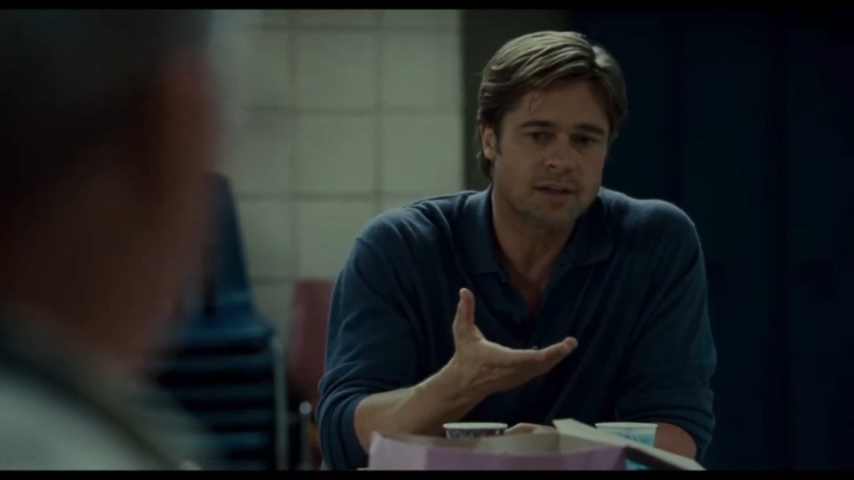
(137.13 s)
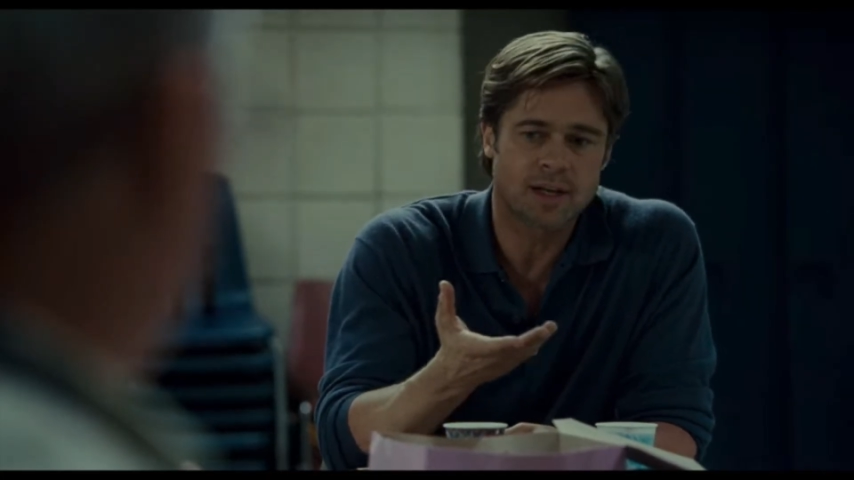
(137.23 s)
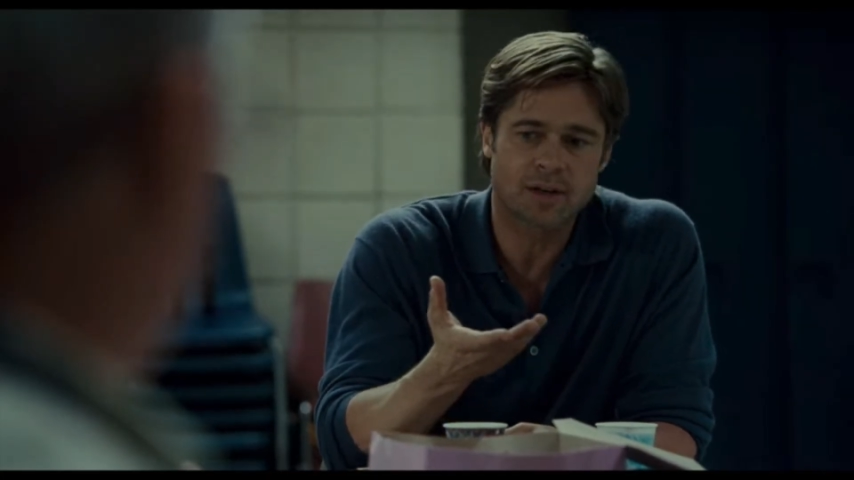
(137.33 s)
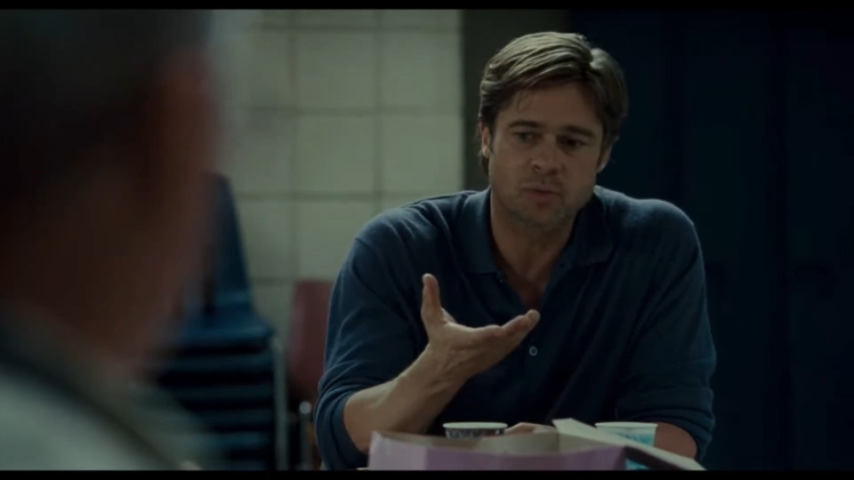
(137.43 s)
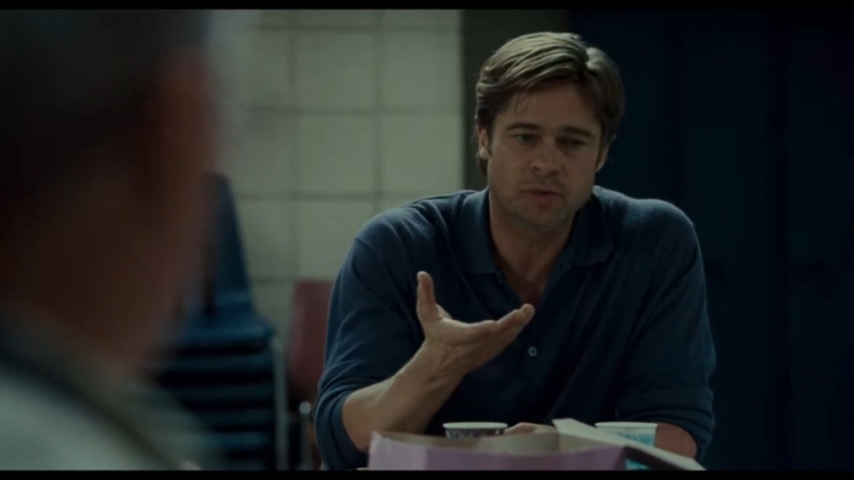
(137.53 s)

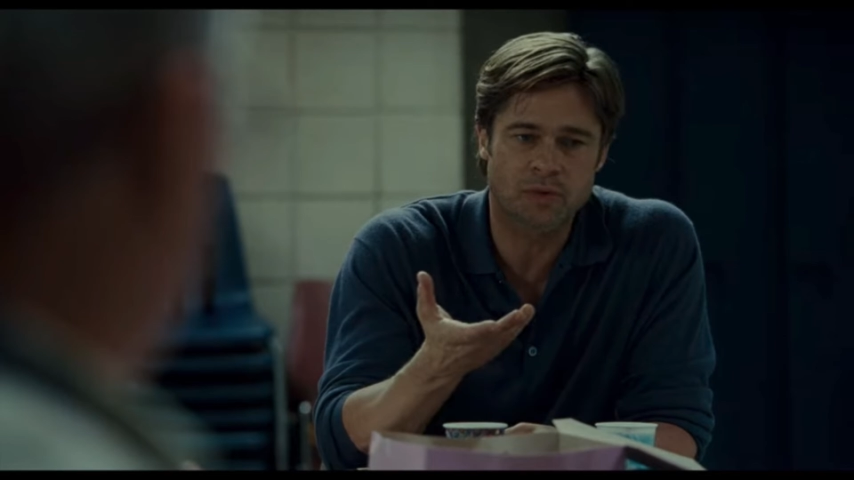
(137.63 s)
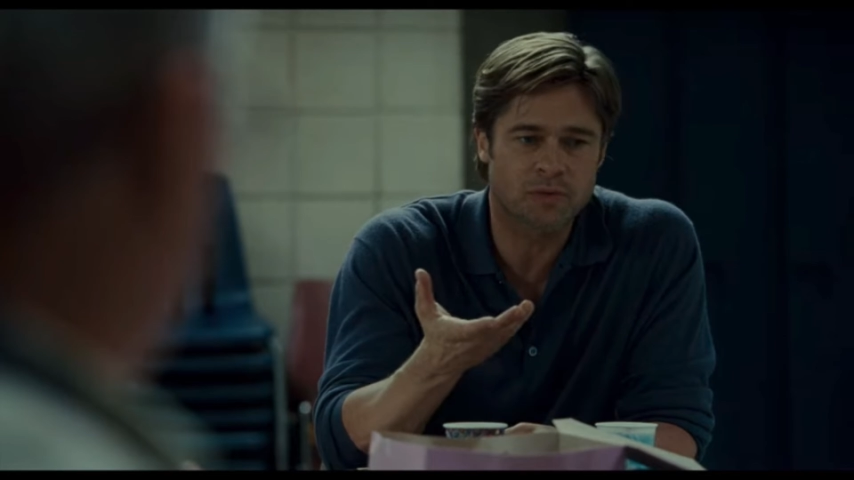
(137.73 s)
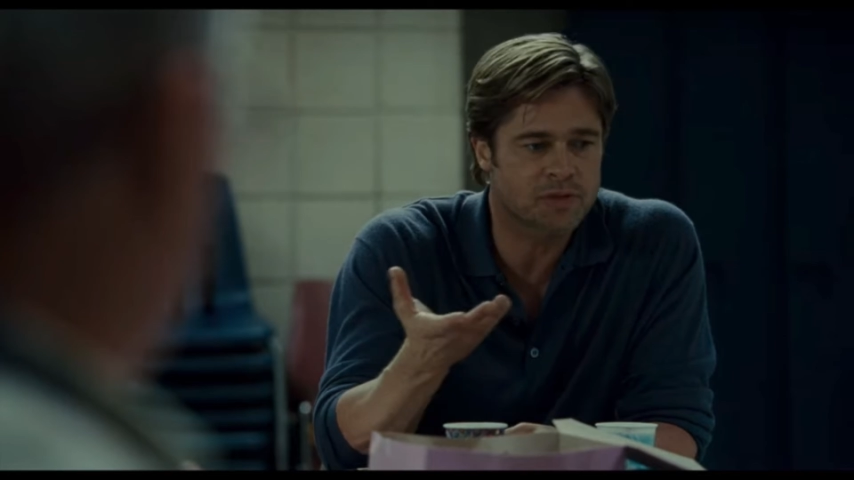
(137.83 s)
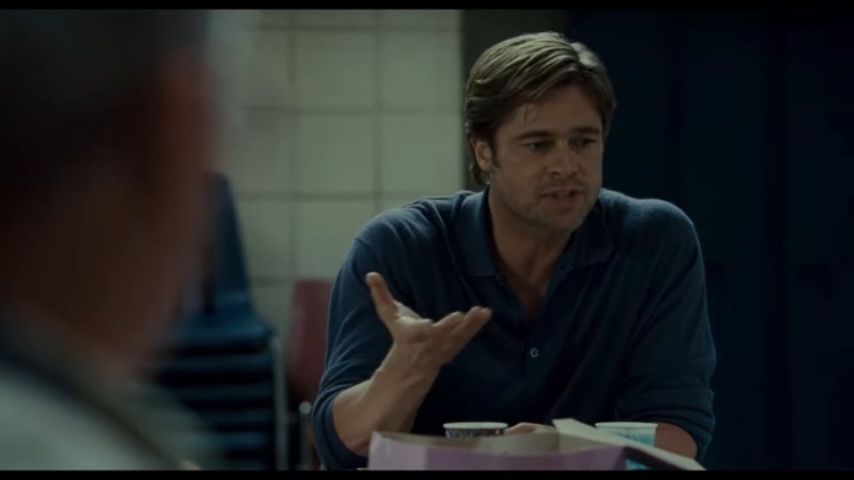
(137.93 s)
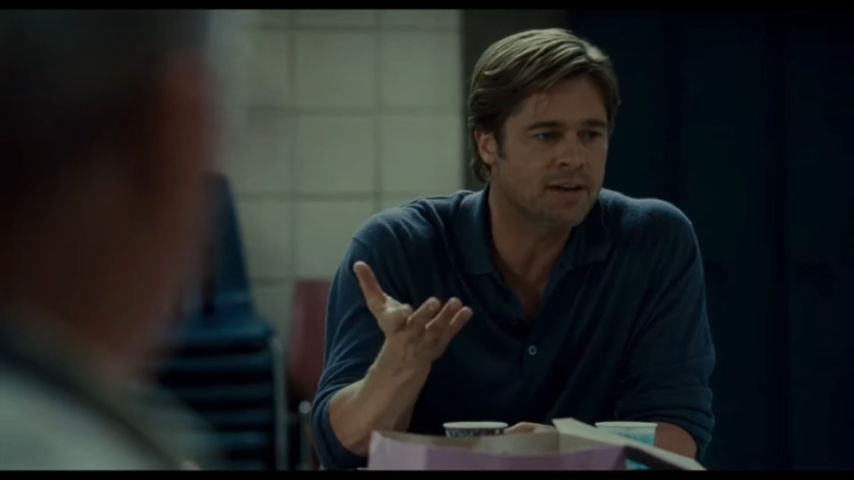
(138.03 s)
like we're
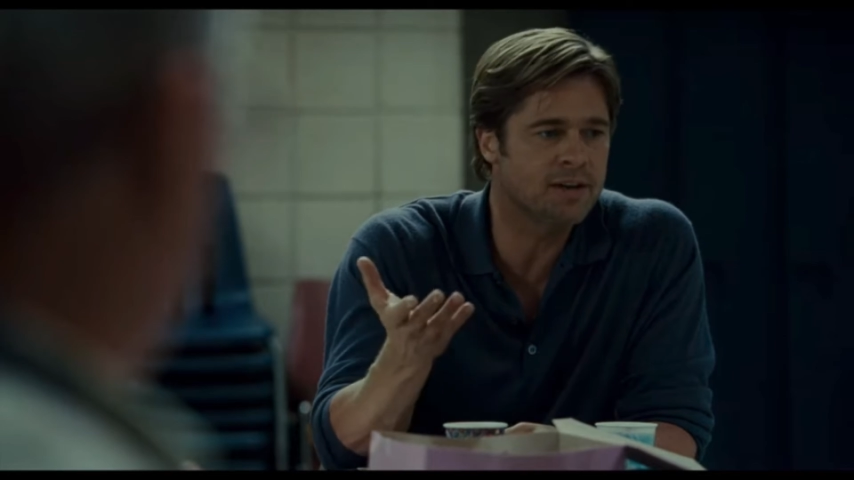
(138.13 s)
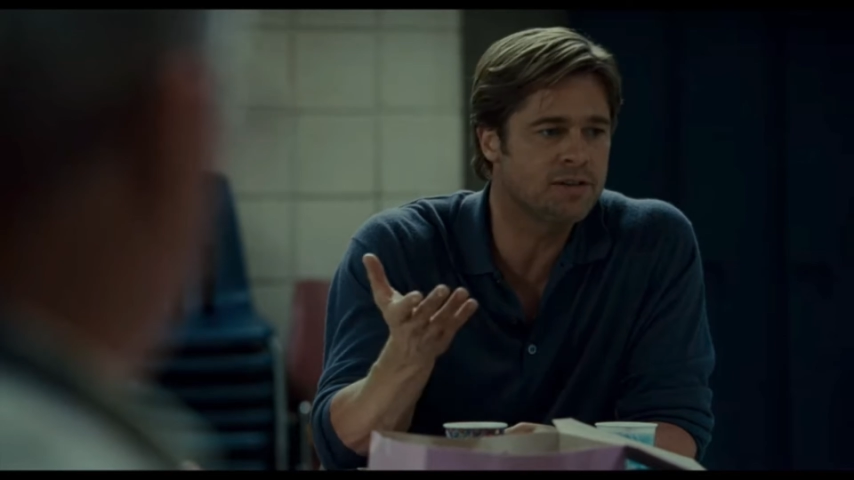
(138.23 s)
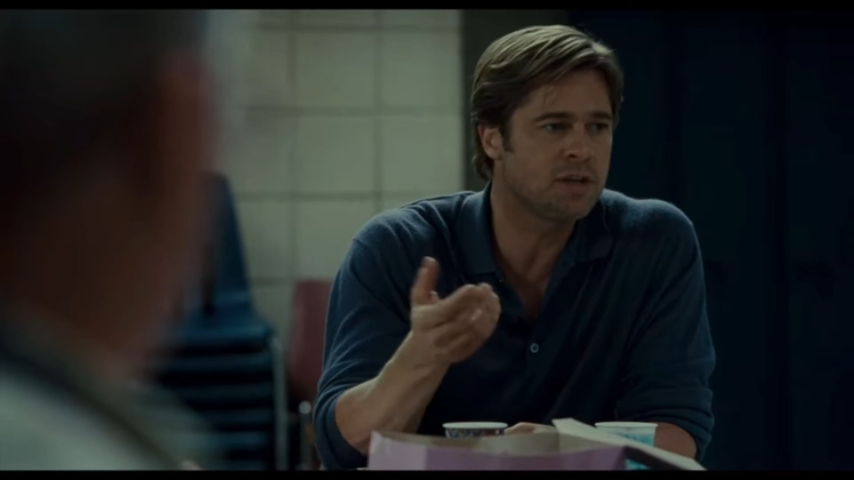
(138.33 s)
selling